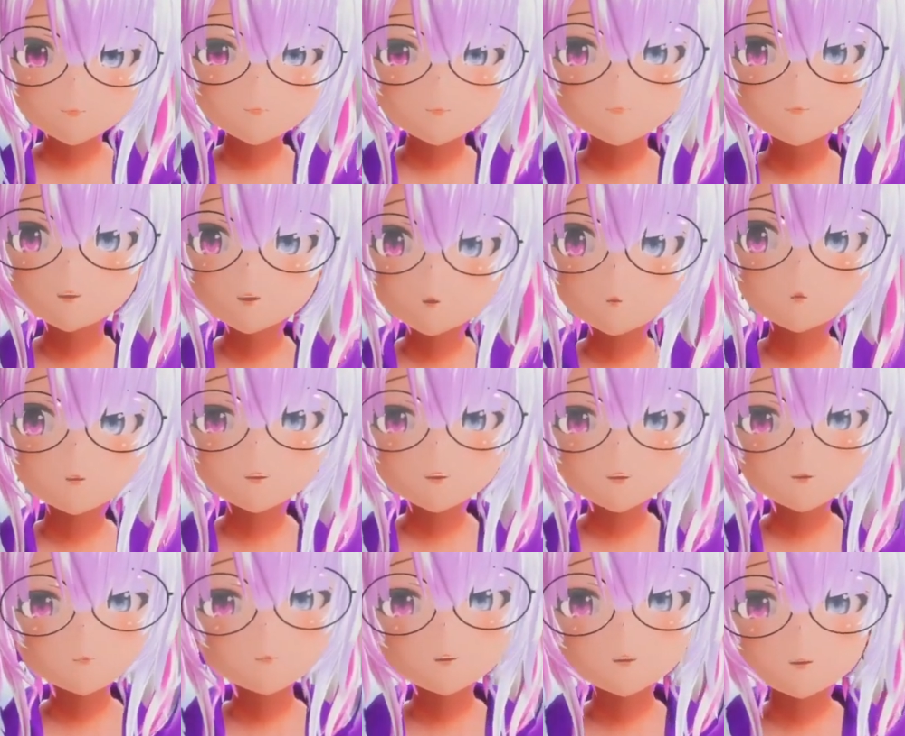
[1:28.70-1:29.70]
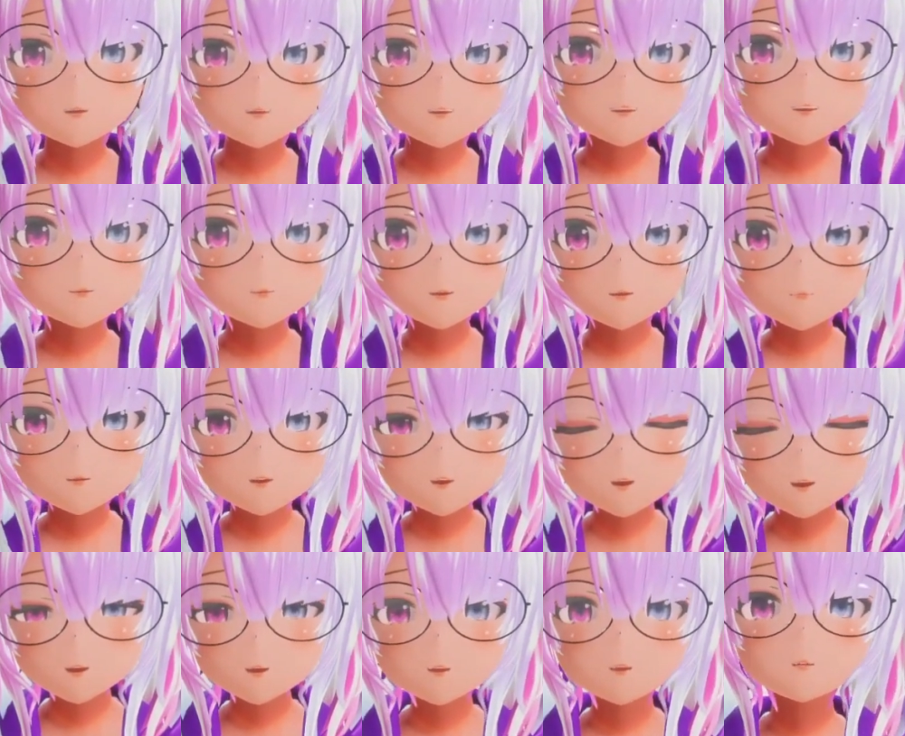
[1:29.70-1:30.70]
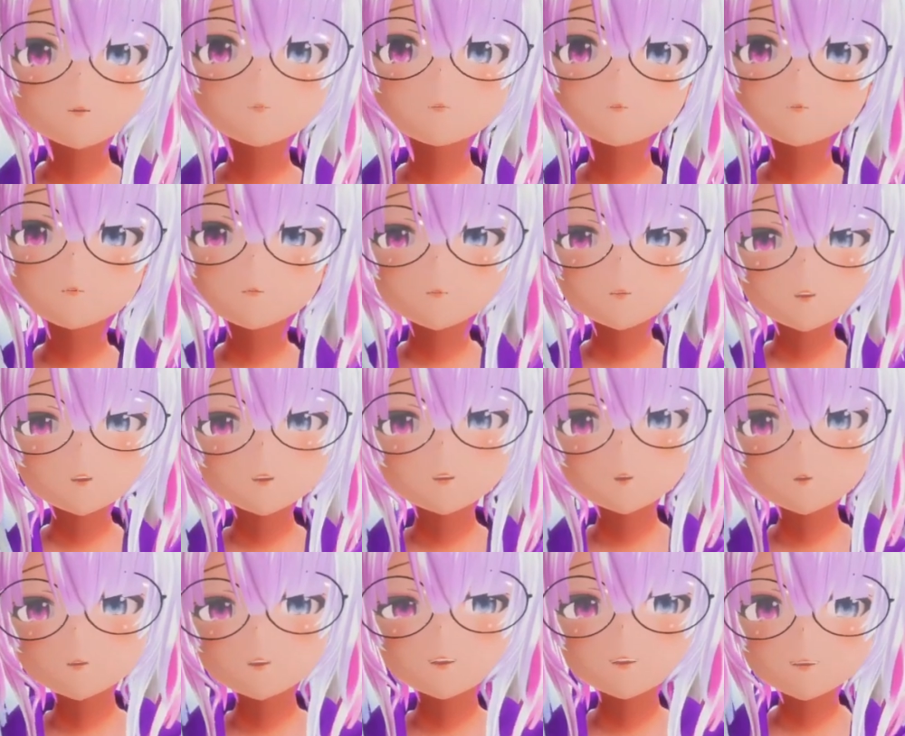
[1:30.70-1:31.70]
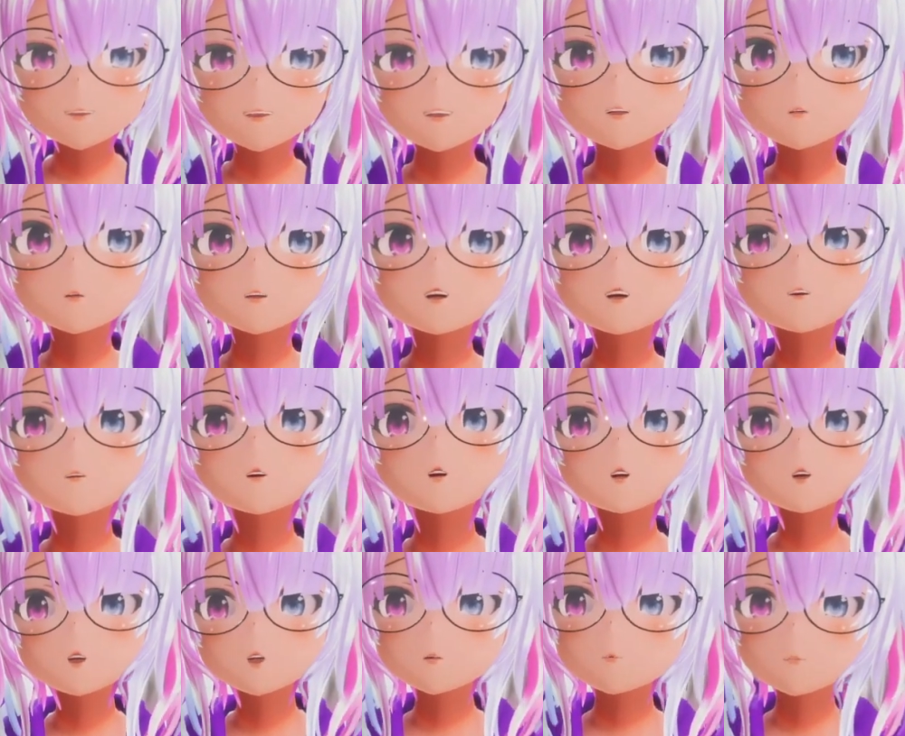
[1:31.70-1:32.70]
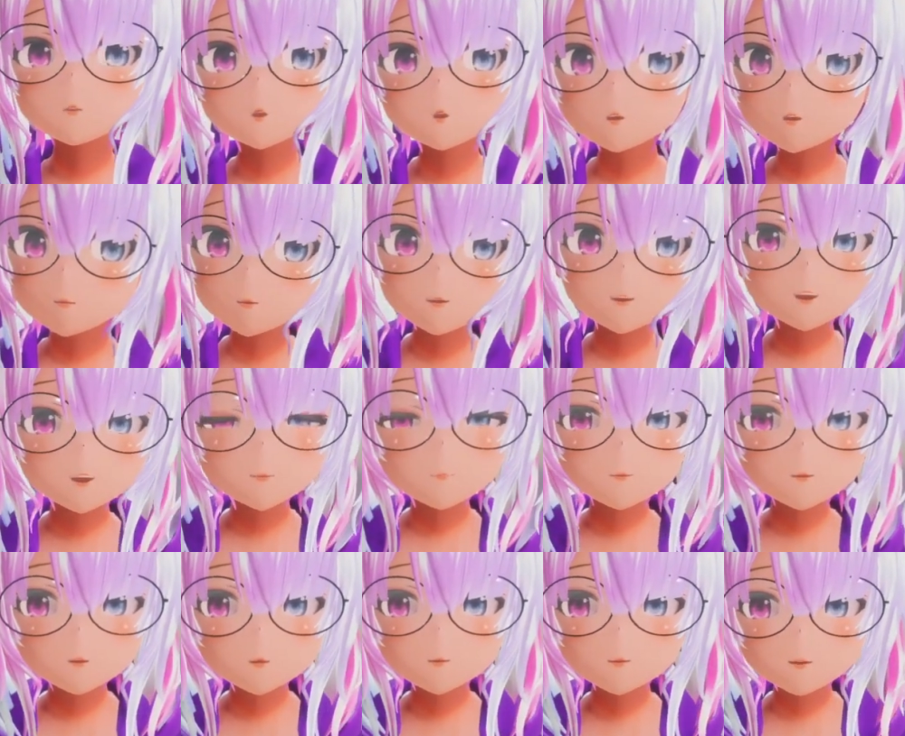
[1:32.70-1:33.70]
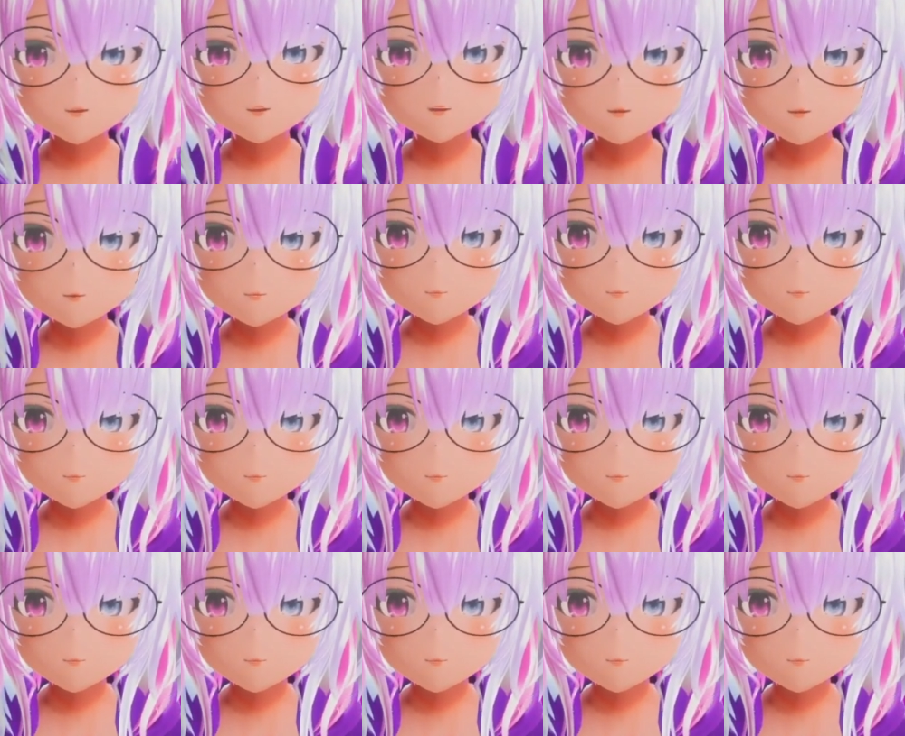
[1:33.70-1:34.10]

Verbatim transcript: And once it's fixed, you're gonna see a bit of a change. So in this case, we have both of our avatars here.